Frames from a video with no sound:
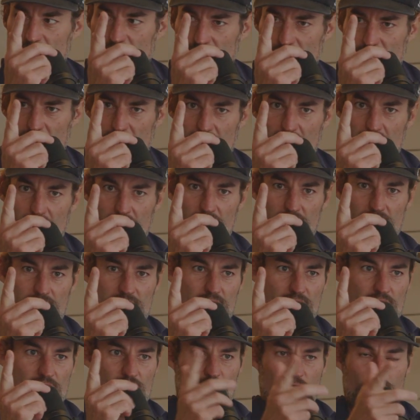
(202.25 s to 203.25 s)
It's
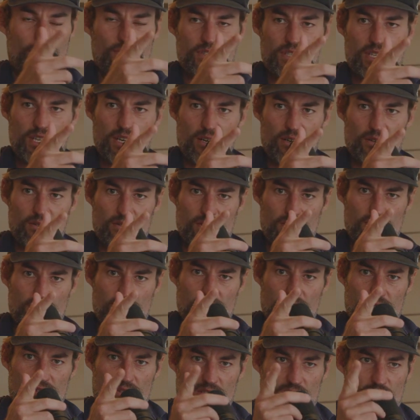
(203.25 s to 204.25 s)
at the Sofitel,
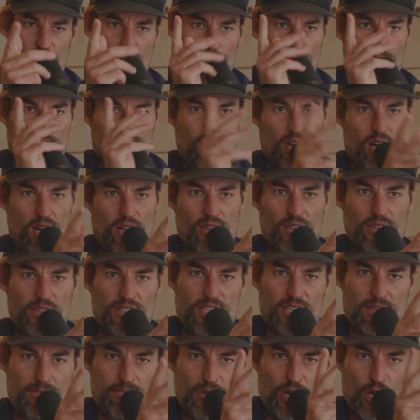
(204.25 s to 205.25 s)
at the top of
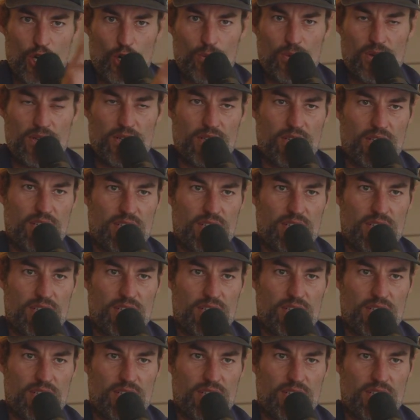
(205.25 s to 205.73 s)
Collins in Melbourne.